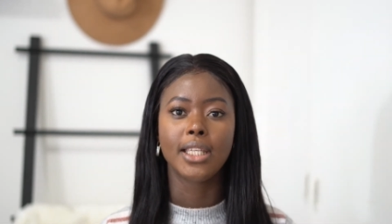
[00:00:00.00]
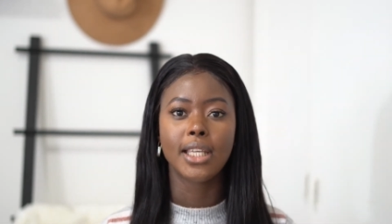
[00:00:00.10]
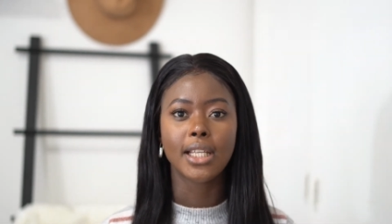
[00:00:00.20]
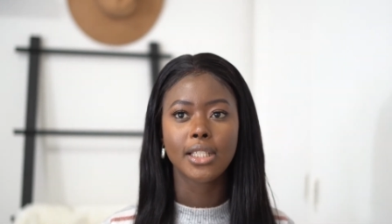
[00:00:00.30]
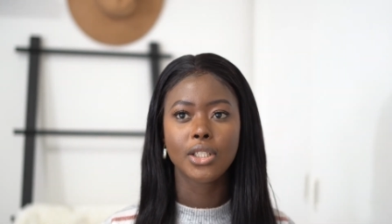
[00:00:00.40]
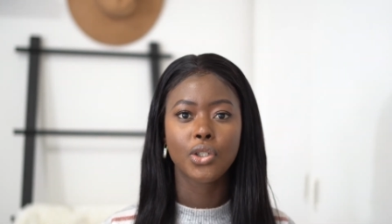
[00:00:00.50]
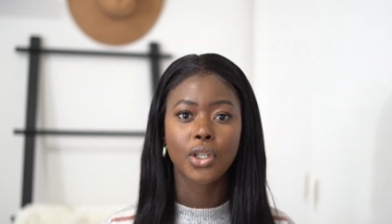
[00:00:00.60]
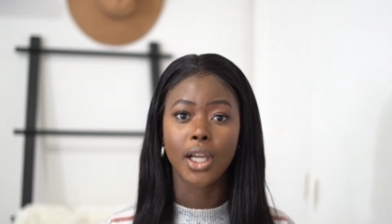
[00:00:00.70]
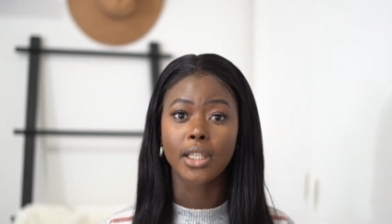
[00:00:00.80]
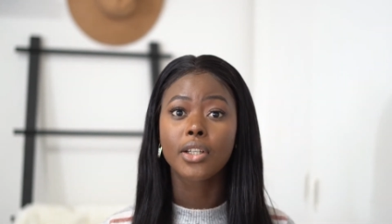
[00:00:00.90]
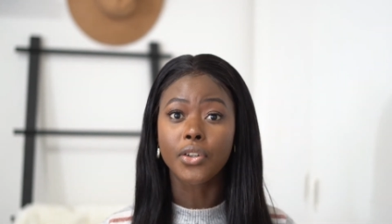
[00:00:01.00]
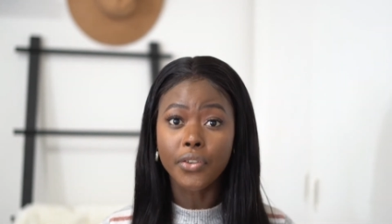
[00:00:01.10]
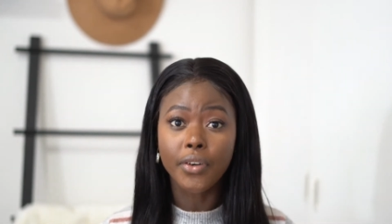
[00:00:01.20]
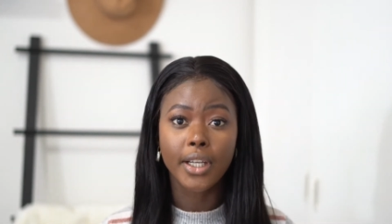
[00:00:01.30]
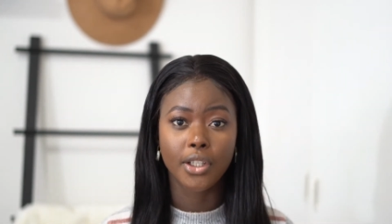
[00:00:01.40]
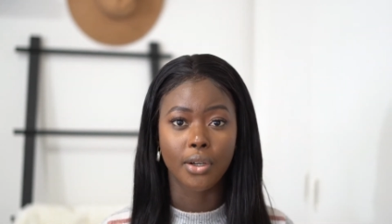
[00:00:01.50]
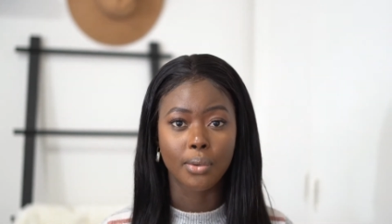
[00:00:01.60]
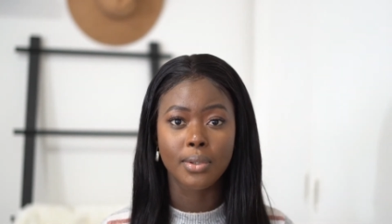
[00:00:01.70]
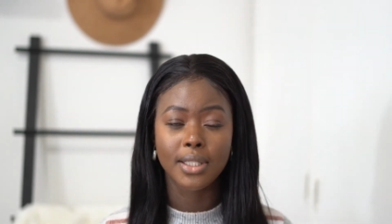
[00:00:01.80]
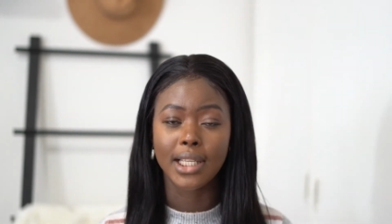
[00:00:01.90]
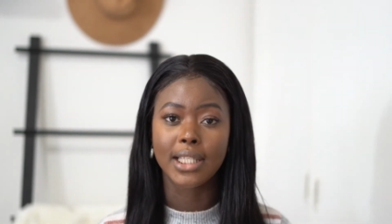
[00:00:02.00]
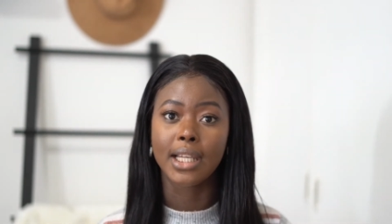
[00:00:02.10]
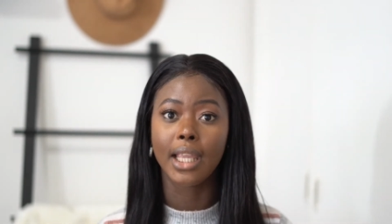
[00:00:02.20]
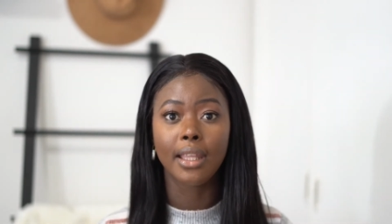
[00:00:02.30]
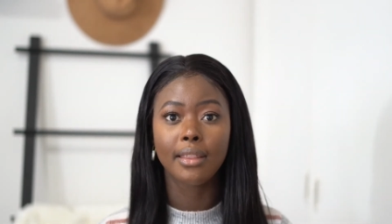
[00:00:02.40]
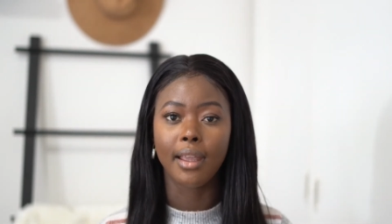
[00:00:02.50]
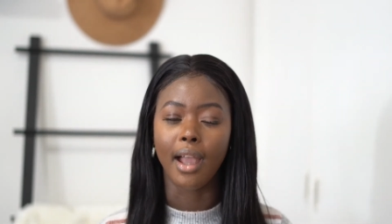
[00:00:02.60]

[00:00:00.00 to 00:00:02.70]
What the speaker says: Yes, you can create your own setting in the